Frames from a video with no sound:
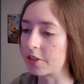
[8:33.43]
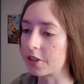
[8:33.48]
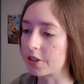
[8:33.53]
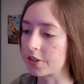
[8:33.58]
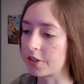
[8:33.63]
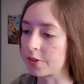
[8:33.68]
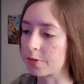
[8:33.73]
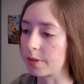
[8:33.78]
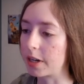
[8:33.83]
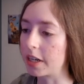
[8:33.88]

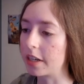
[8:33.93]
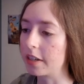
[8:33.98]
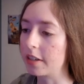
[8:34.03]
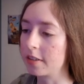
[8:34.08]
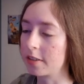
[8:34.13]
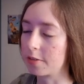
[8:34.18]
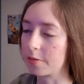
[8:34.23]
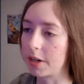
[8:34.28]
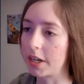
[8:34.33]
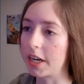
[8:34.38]
just run
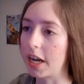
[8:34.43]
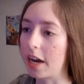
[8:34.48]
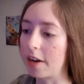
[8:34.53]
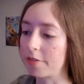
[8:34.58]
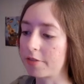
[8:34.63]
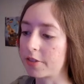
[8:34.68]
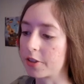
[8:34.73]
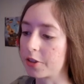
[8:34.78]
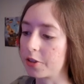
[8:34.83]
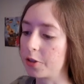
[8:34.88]

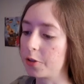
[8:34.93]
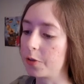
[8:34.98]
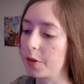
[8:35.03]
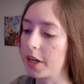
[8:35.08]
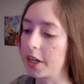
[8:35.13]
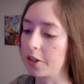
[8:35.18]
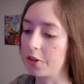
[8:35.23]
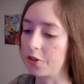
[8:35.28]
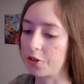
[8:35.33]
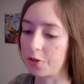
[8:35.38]
after you
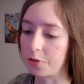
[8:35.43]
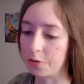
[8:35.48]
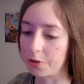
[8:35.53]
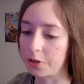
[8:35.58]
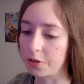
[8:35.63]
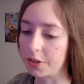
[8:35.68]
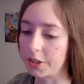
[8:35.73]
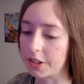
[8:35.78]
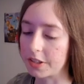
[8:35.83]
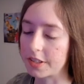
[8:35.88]
and
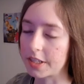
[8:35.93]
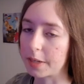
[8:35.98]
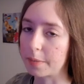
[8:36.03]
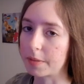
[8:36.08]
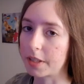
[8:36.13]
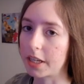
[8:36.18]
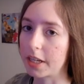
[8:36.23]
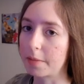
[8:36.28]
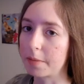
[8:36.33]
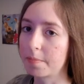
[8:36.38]
shoot you at the same
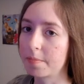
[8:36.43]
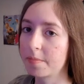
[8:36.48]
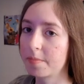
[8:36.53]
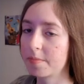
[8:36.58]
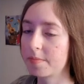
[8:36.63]
time.